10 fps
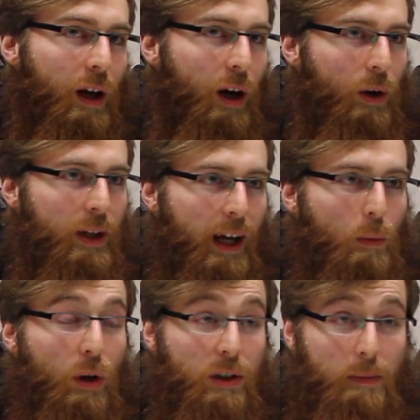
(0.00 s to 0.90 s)
Okay,
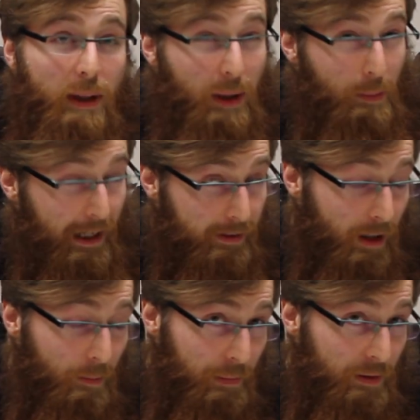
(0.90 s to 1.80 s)
what do you mean, be picked
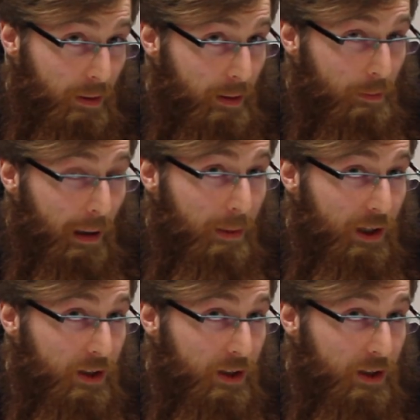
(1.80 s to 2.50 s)
up, to be published?